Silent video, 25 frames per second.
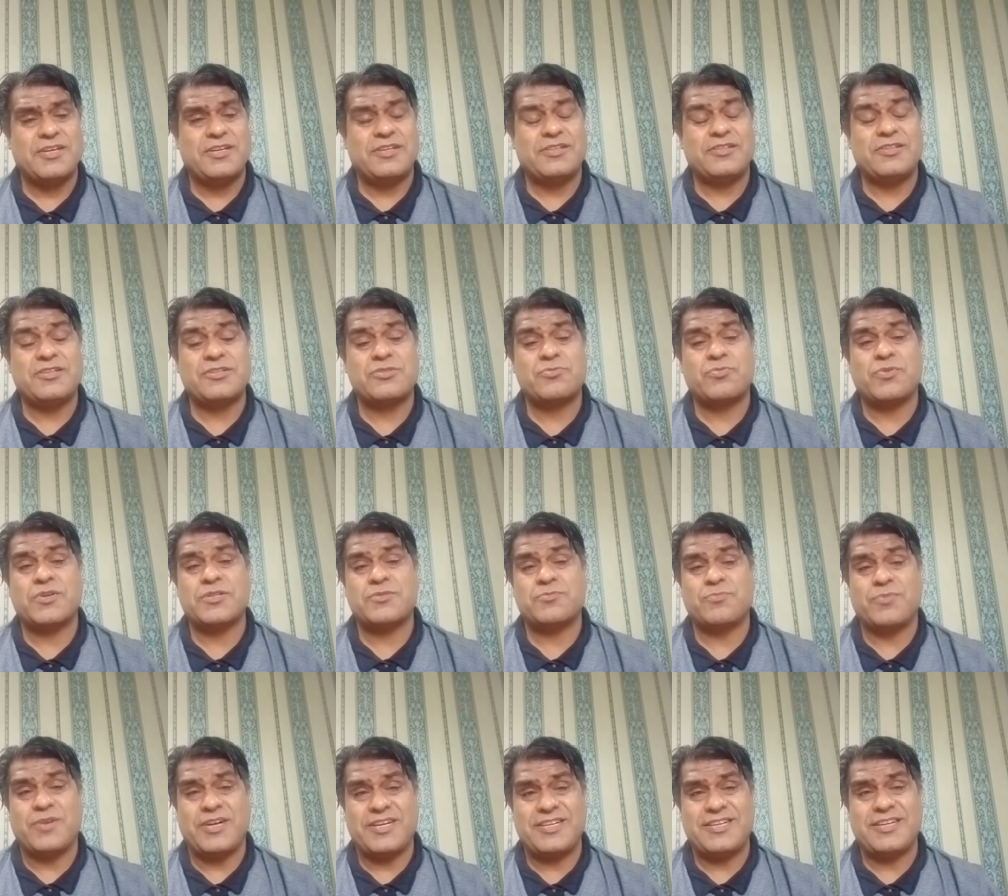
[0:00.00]
this was
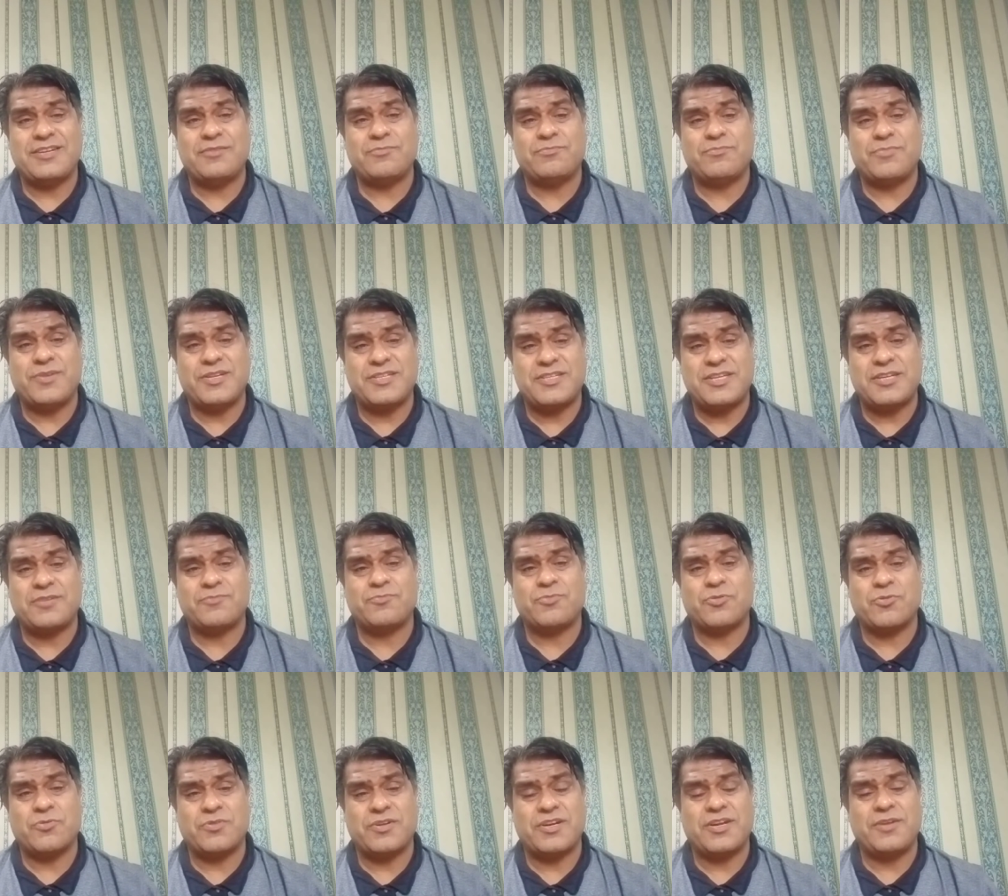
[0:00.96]
Biden's basic
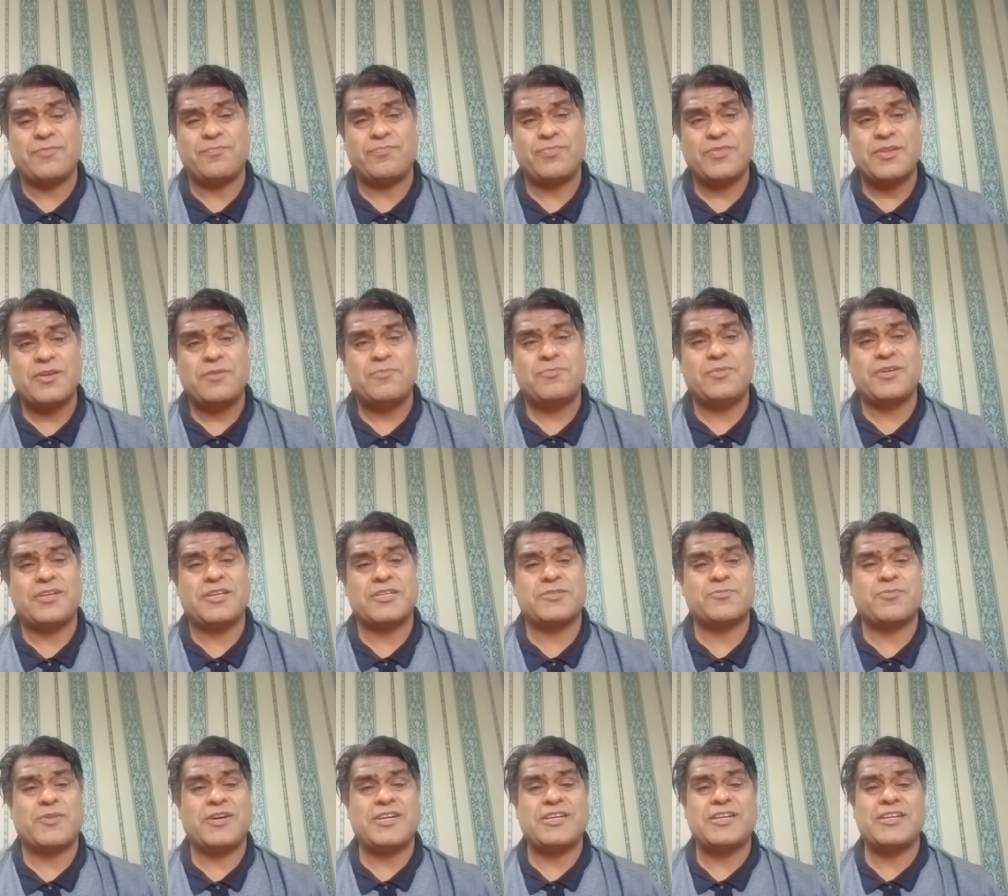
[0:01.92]
program because
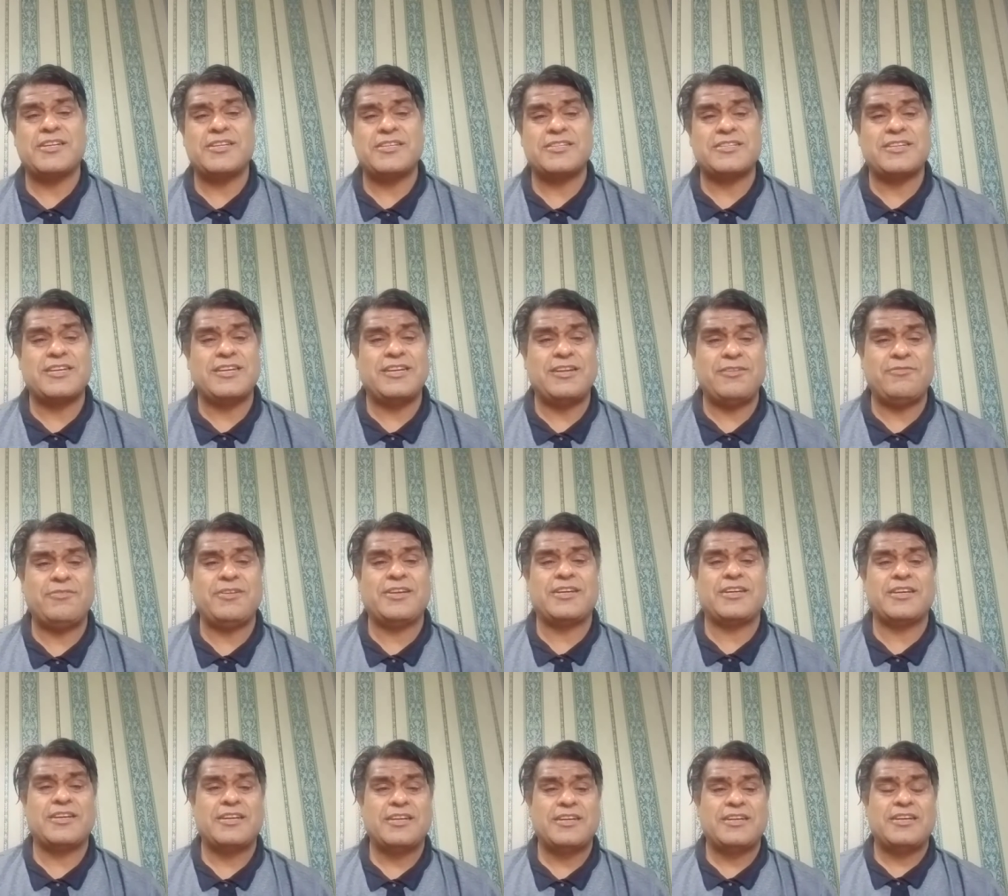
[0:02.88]
Biden is
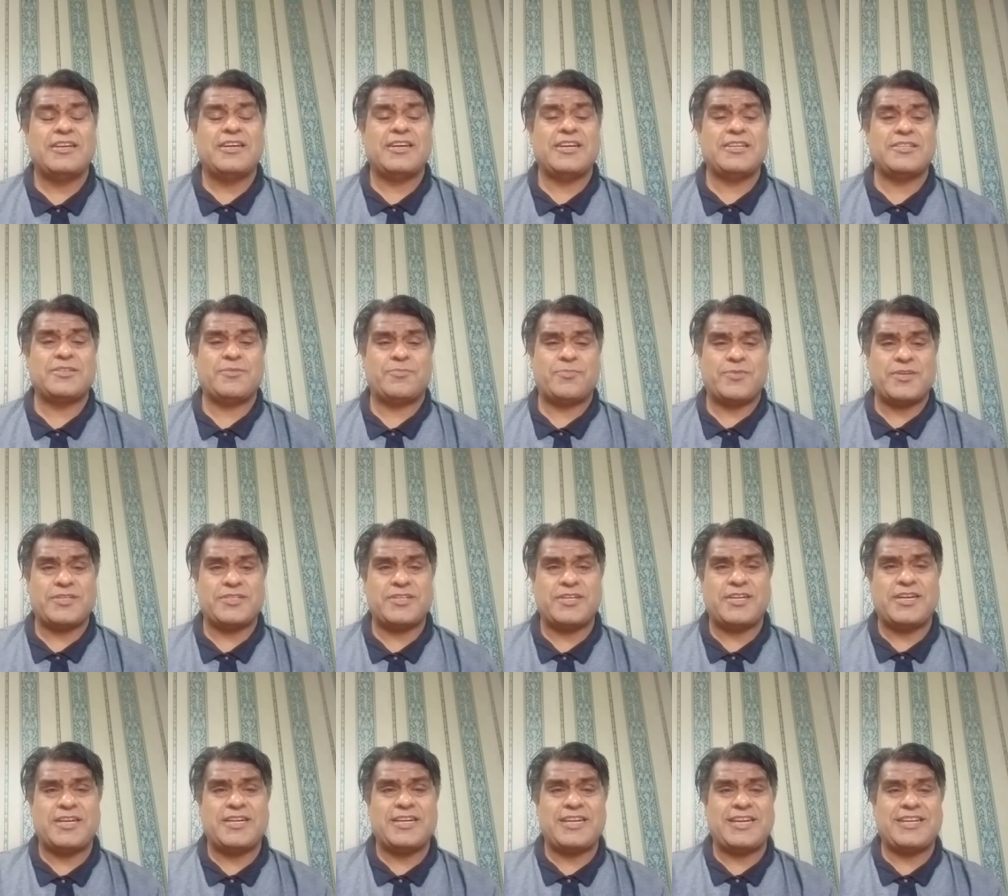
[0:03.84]
living as a
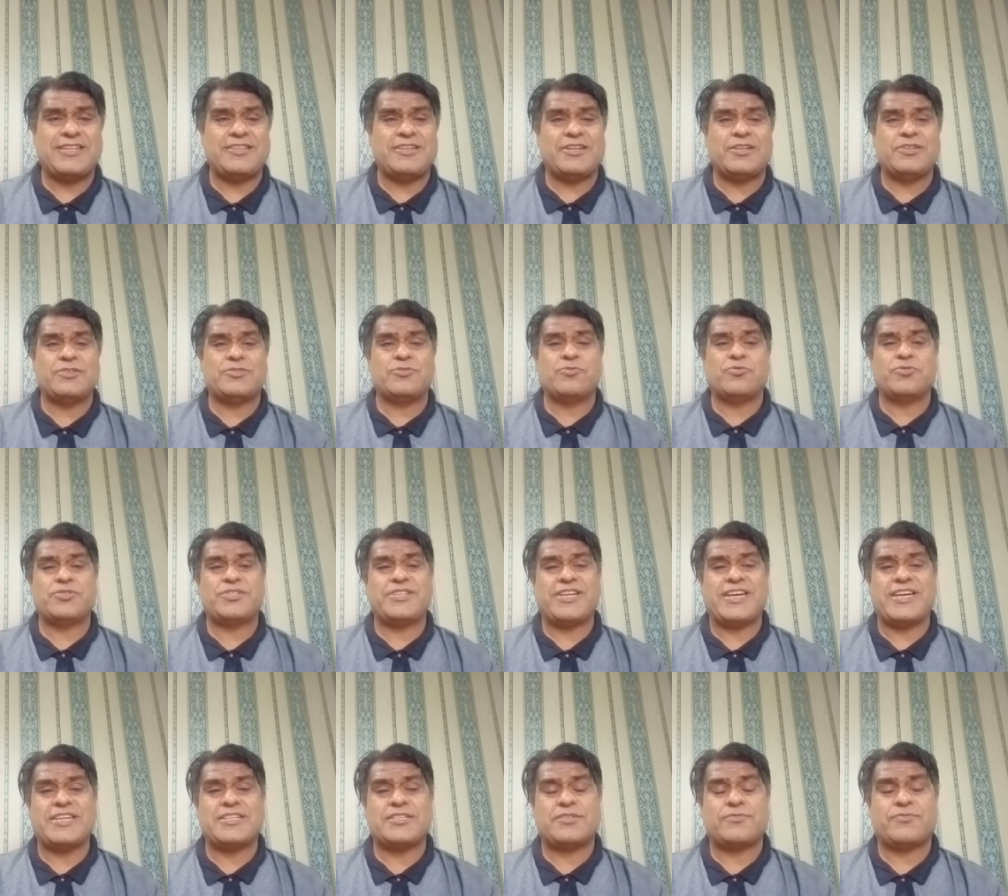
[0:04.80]
president and there is no
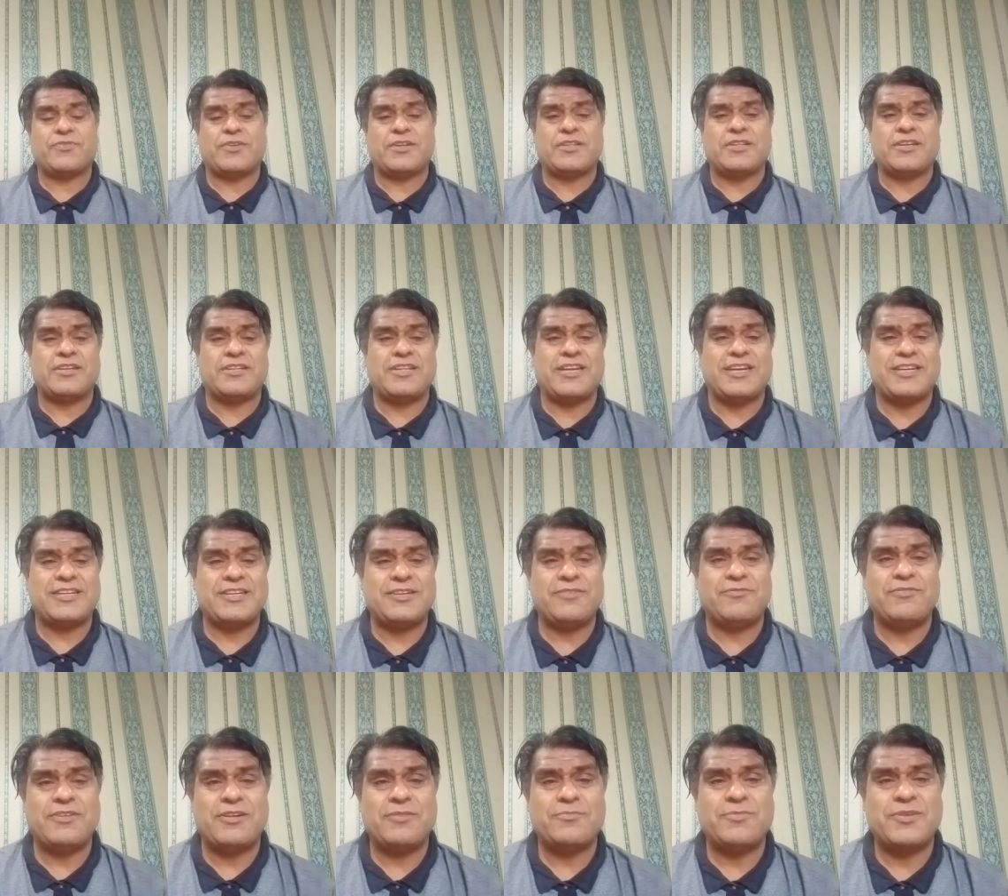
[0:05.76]
chance further that he
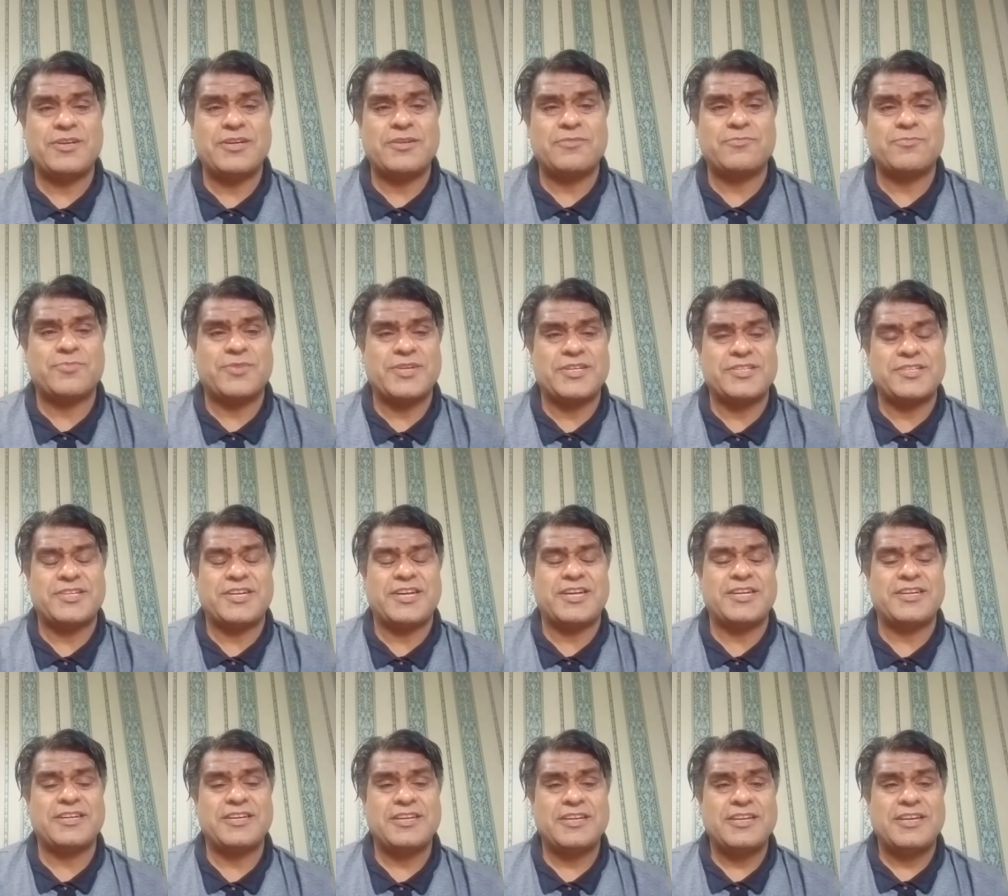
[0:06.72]
will become
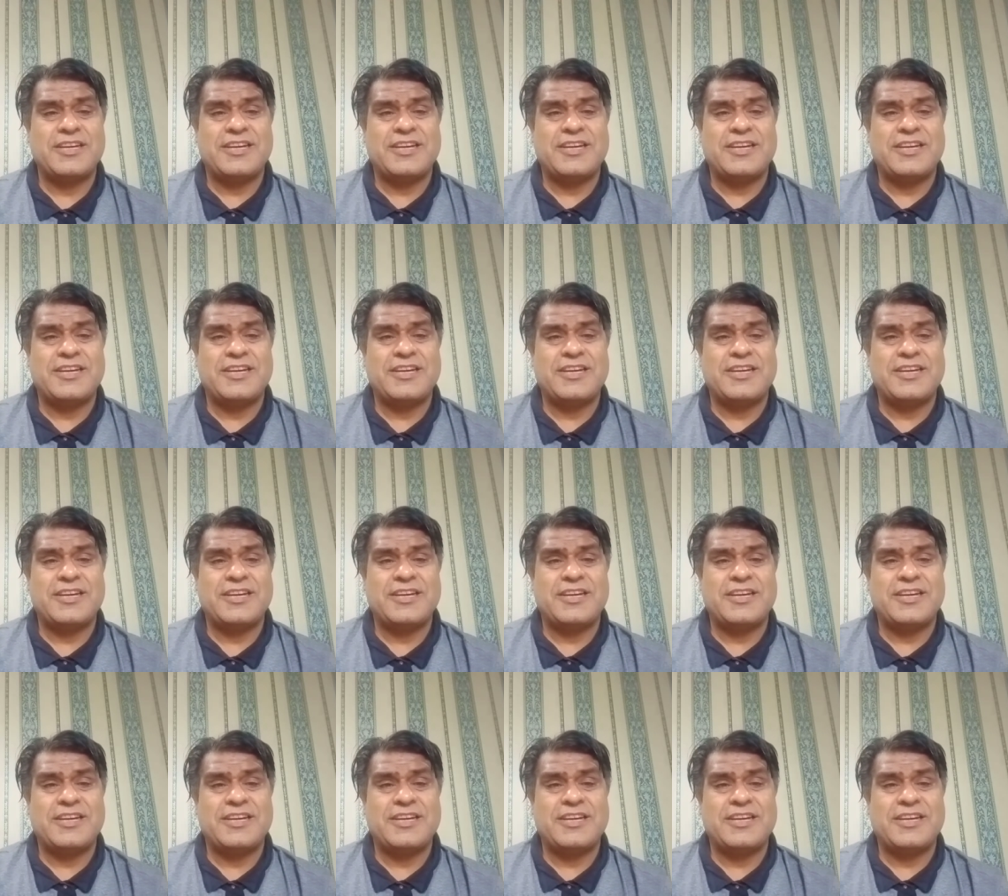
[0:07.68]
president